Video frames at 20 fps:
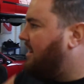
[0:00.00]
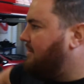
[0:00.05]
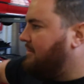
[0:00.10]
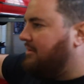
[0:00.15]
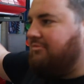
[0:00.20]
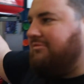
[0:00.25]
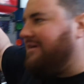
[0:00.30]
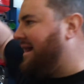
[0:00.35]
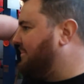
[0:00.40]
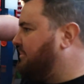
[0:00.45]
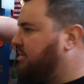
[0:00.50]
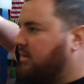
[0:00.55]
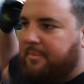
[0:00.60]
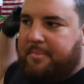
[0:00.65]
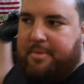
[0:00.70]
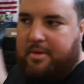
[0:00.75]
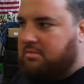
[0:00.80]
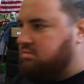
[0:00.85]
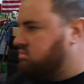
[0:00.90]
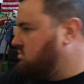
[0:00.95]
I'm gonna wrap
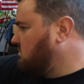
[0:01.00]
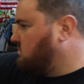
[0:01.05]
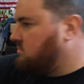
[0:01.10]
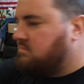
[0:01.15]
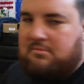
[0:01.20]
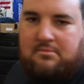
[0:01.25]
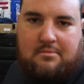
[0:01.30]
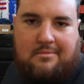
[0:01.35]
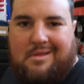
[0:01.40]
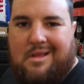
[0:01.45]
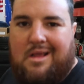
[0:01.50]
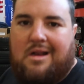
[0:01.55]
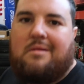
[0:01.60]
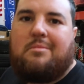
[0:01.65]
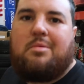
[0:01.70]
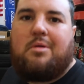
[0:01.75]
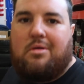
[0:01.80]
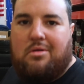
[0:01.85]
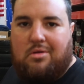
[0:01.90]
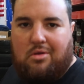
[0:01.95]
up, and
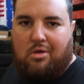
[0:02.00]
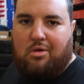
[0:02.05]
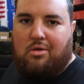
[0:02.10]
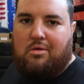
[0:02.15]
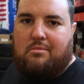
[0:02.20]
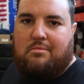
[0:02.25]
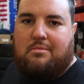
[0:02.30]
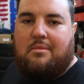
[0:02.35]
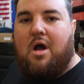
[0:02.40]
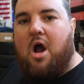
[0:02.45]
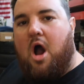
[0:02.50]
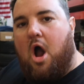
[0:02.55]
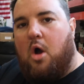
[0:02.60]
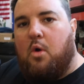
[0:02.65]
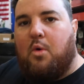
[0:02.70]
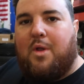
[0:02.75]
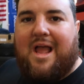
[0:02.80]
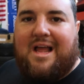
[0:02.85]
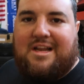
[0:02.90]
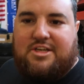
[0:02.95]
I'm going home.
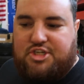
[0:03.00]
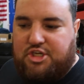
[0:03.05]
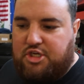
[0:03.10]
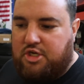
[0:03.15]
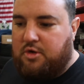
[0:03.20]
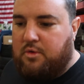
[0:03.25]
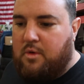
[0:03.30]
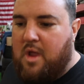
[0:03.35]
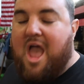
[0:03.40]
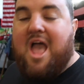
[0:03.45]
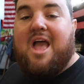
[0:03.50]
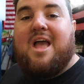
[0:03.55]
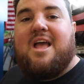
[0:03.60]
I'll catch you